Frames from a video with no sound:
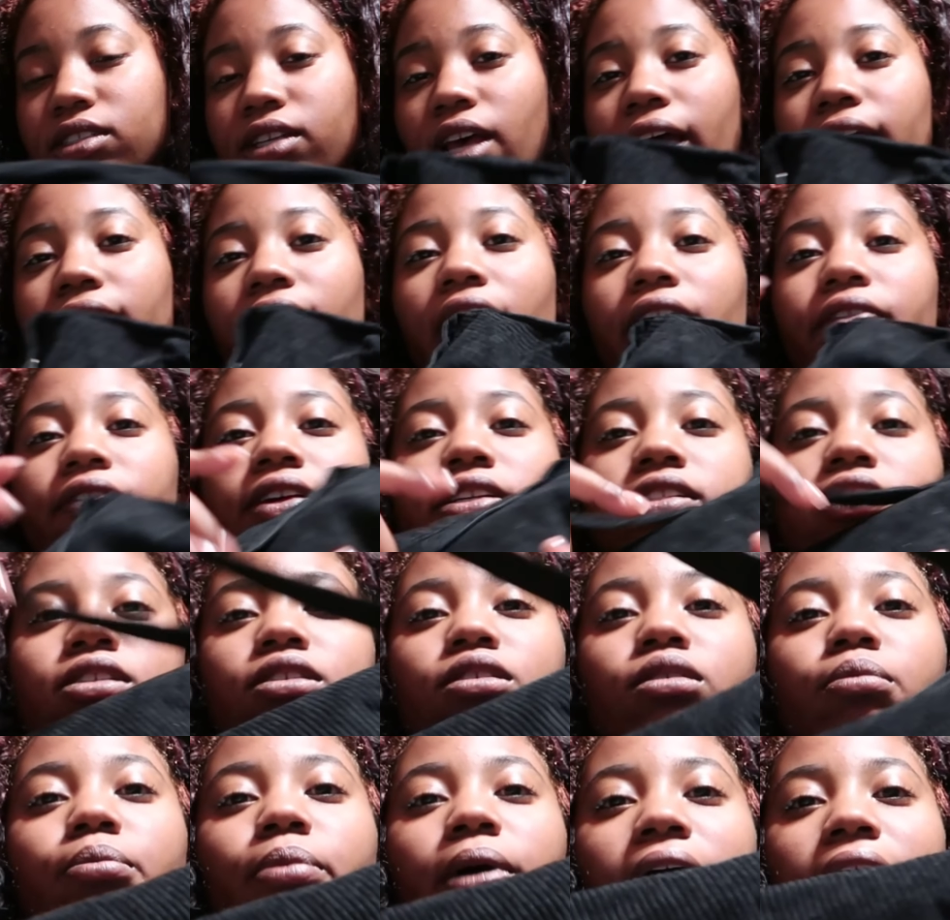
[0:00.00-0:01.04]
I got this
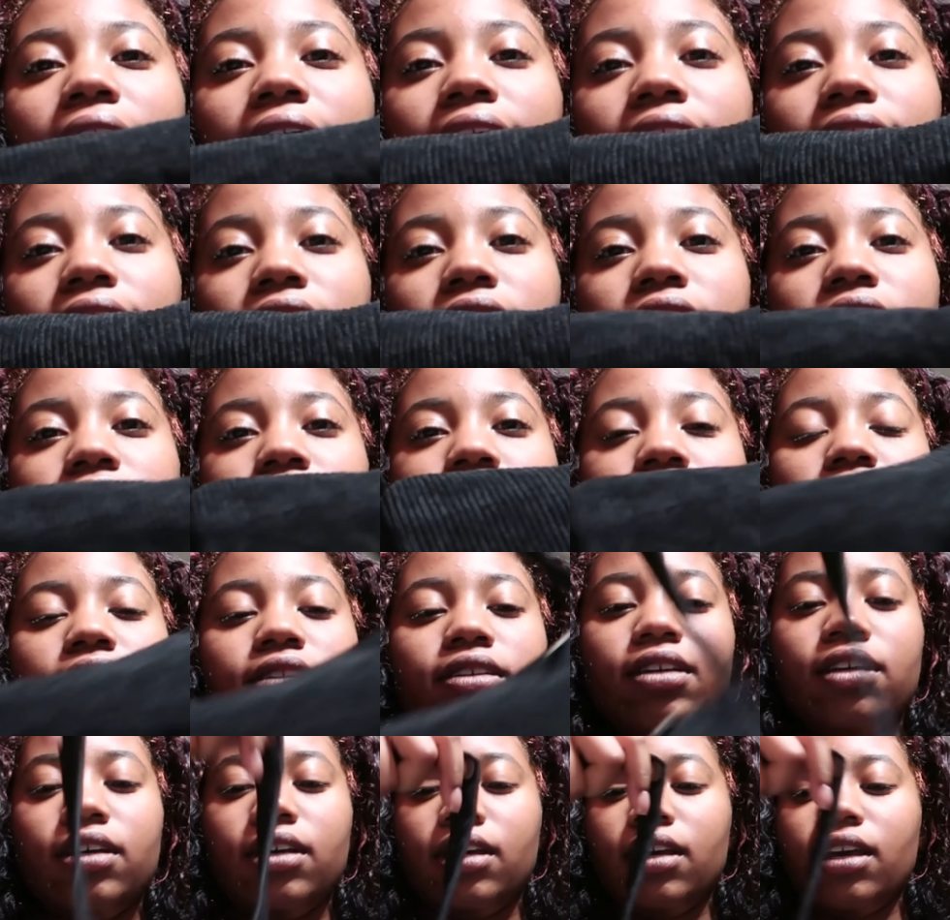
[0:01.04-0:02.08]
little bag
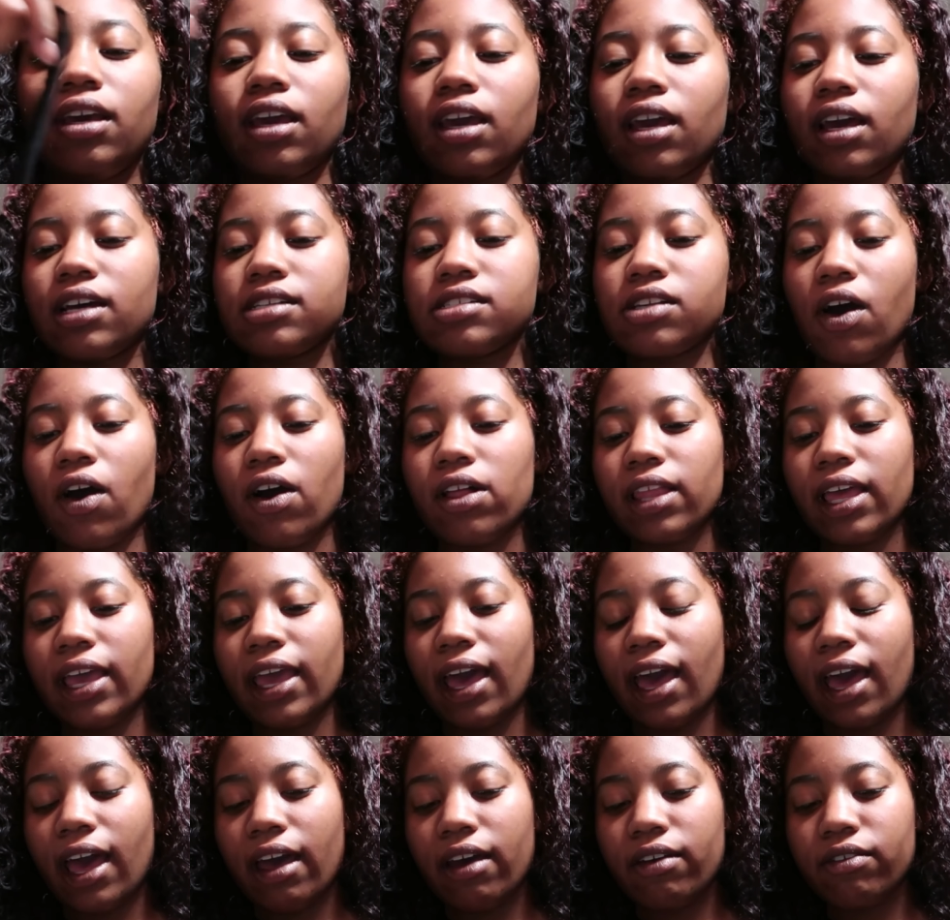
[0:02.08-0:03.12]
because all I
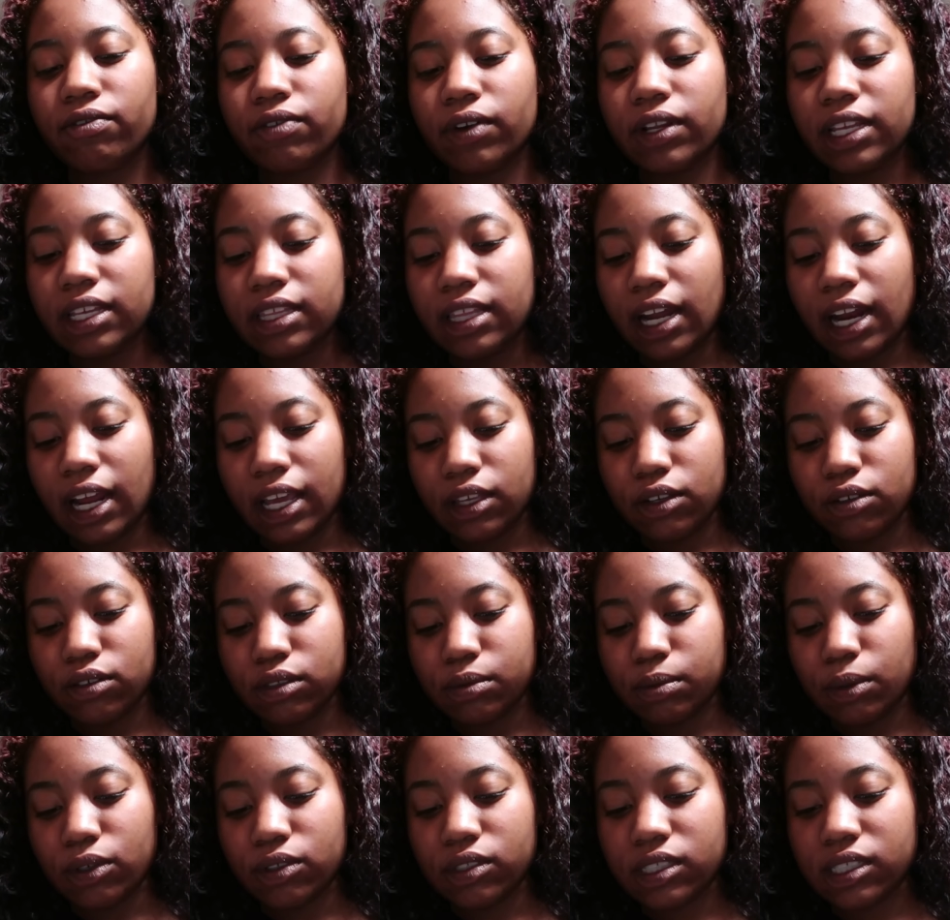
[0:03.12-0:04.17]
have really that I
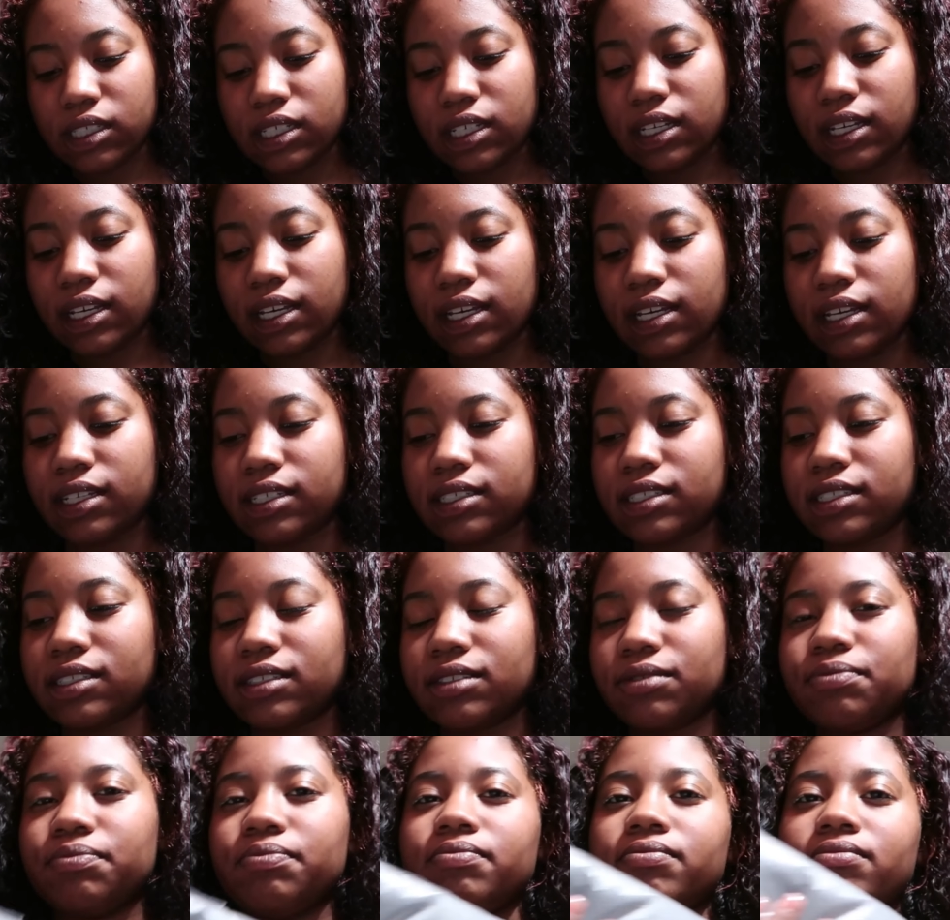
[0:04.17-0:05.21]
use mostly is
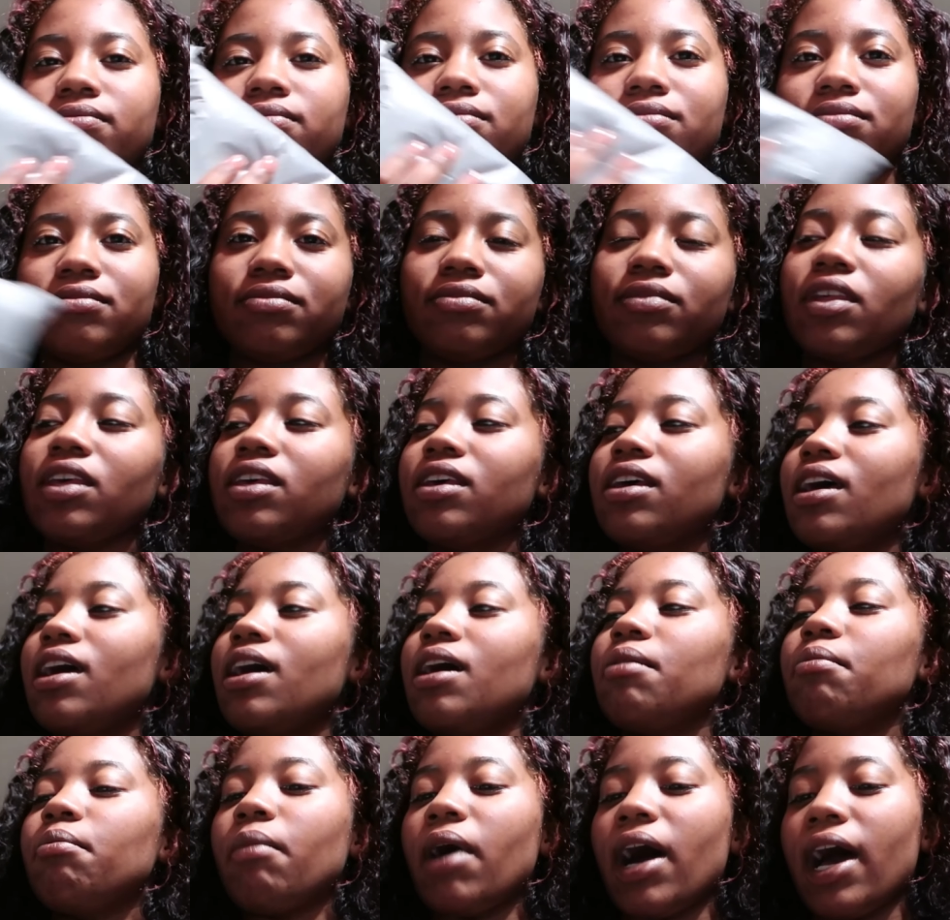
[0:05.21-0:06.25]

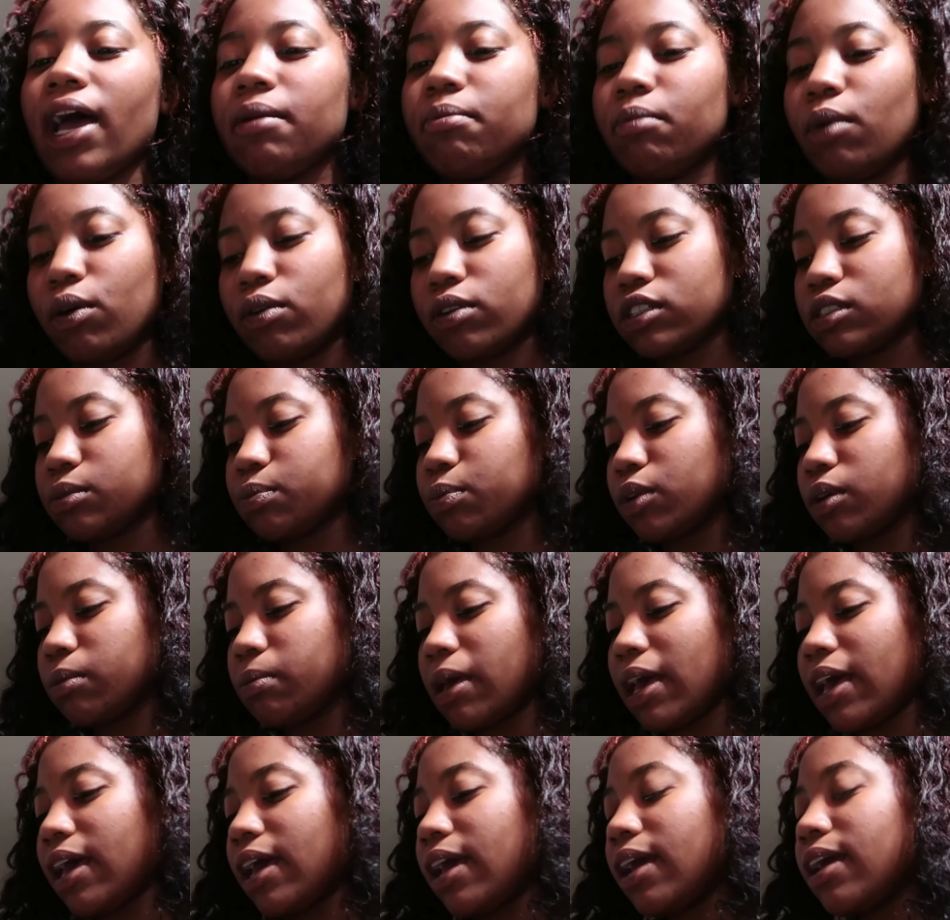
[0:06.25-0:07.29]
my motorsport
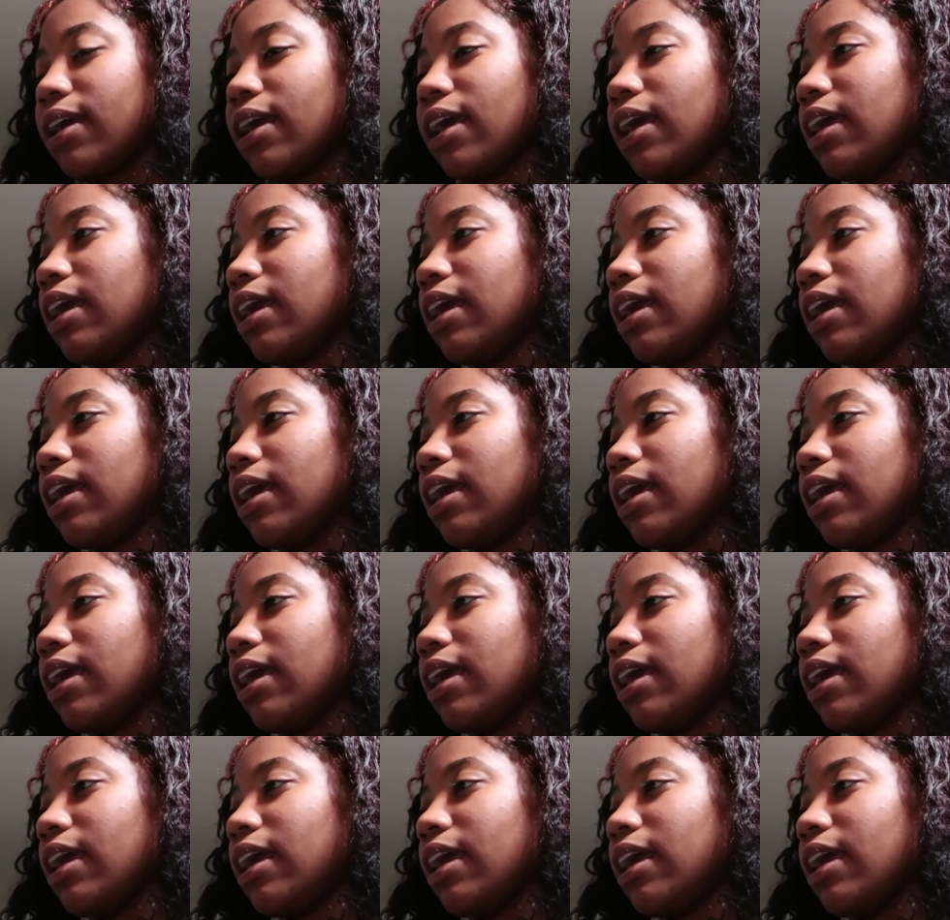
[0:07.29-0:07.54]
bag